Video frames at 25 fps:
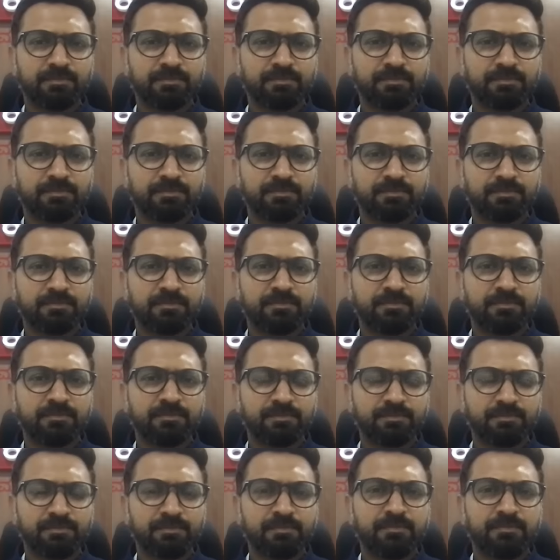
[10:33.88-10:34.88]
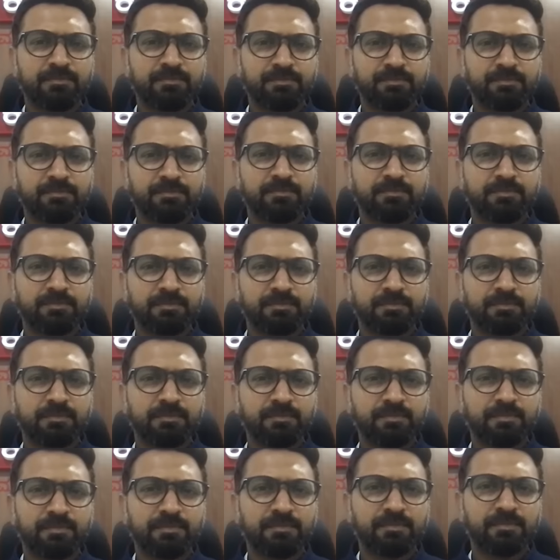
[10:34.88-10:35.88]

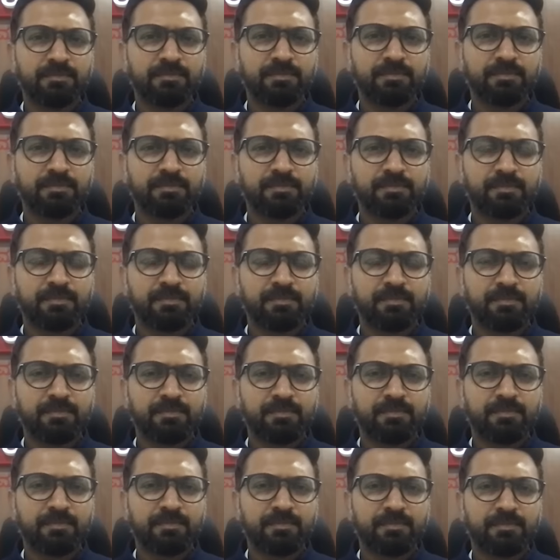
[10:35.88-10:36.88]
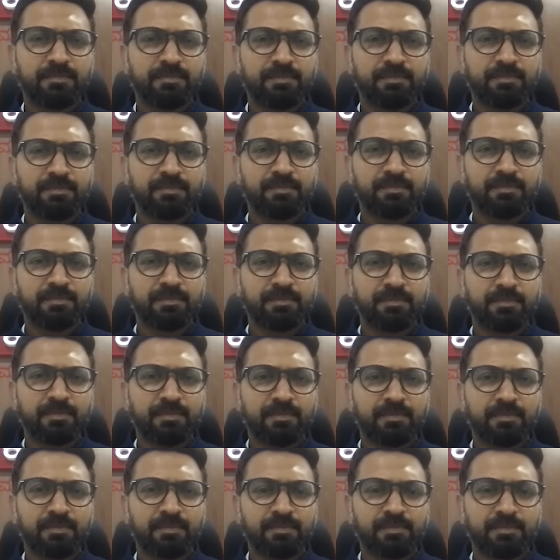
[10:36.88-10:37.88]

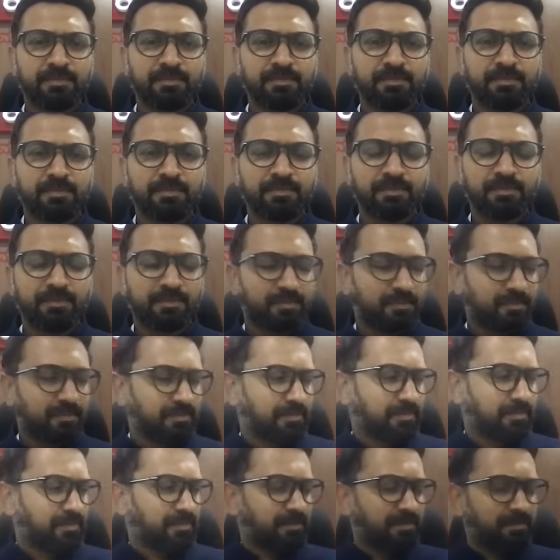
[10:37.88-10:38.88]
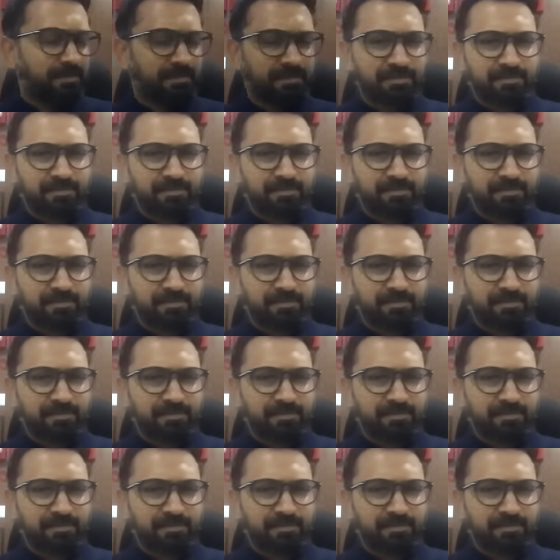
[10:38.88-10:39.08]
This person isn't speaking.